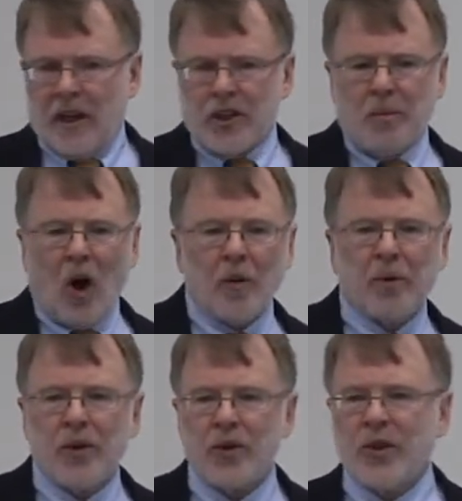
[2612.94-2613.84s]
small
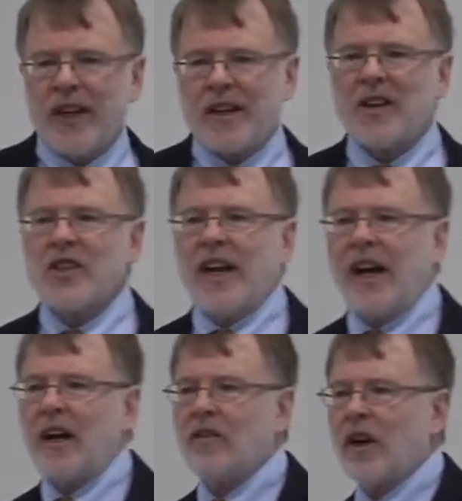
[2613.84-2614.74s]
producer that doesn't
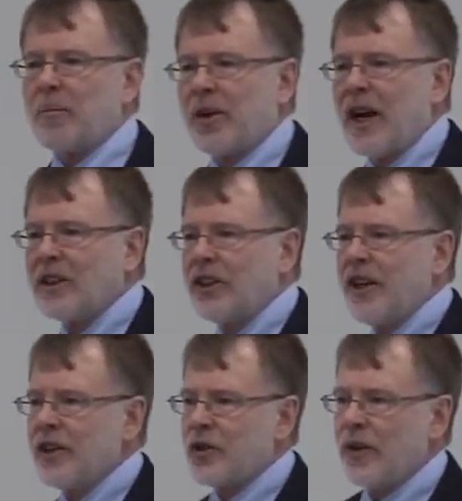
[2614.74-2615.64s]
have a production
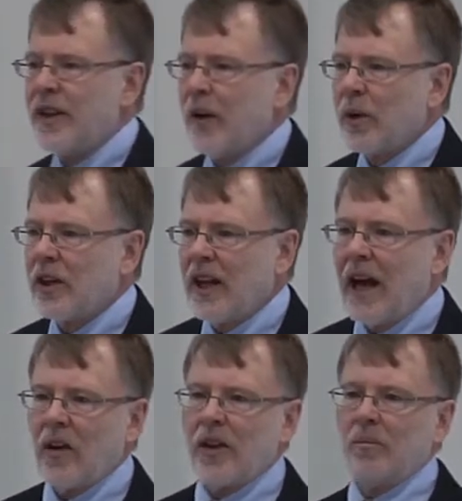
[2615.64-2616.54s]
history that would
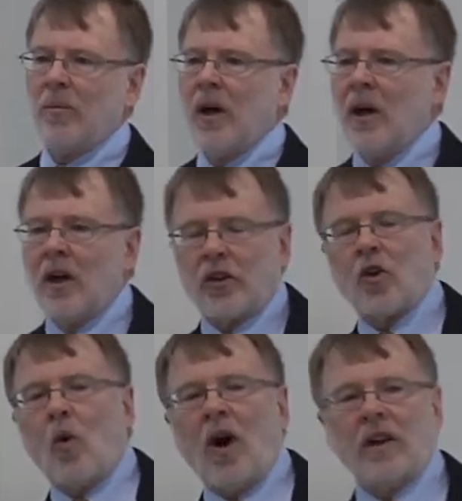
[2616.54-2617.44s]
allow them to
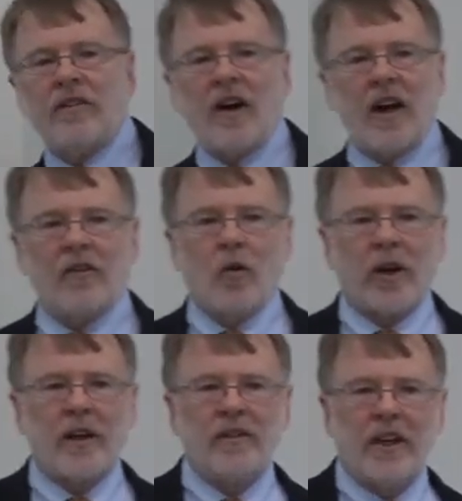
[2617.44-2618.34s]
qualify for
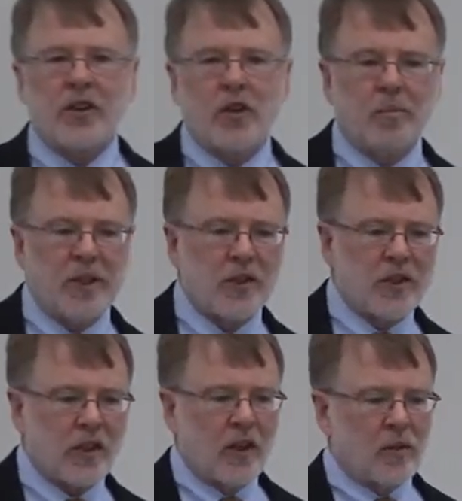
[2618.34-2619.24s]
conventional
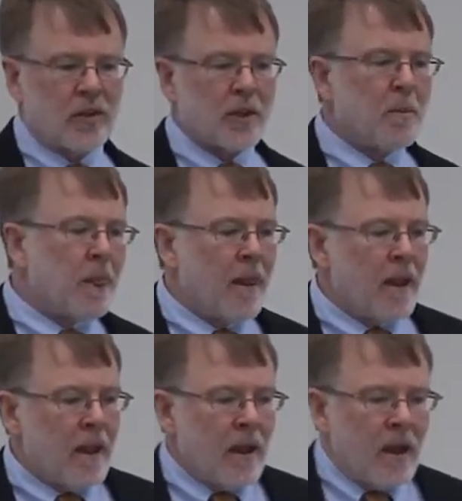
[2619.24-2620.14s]
business loans.
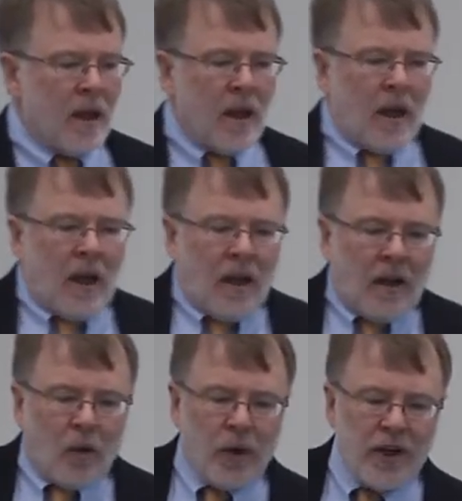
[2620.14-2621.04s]

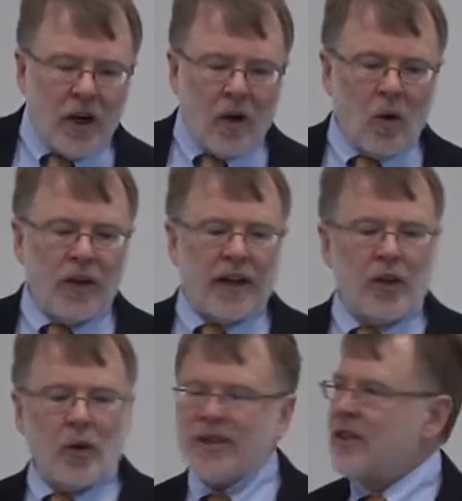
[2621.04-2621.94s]
We know that
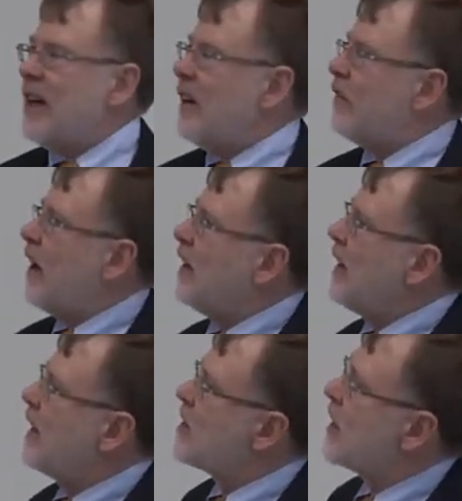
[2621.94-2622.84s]
USDA
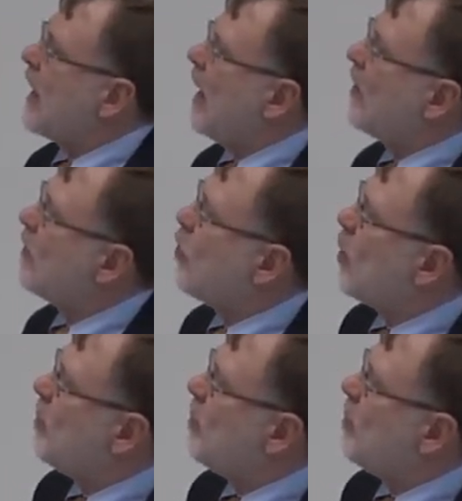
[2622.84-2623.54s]
funding has accounted for